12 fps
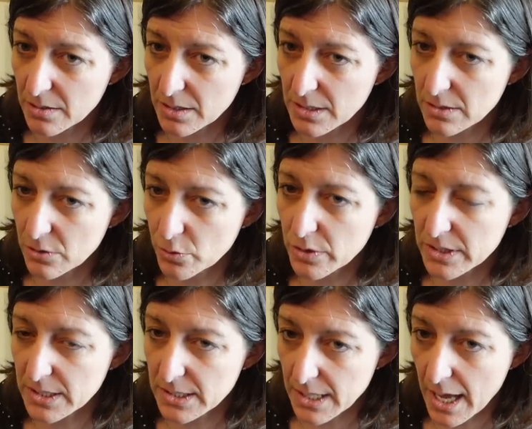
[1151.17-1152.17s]
that you
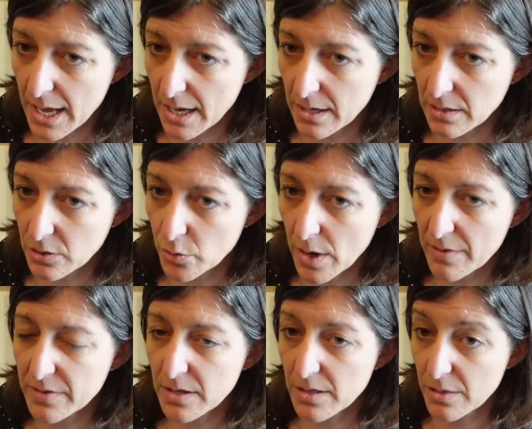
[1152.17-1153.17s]
could say you
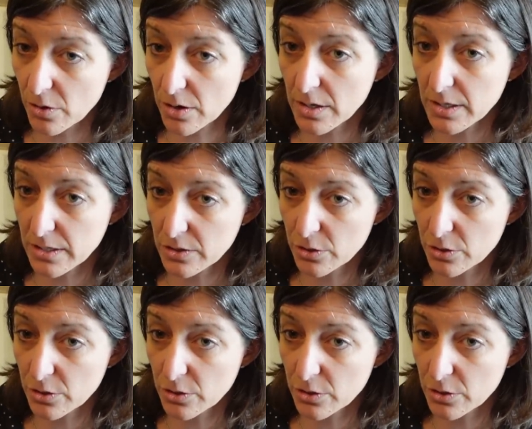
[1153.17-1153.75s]
have the authority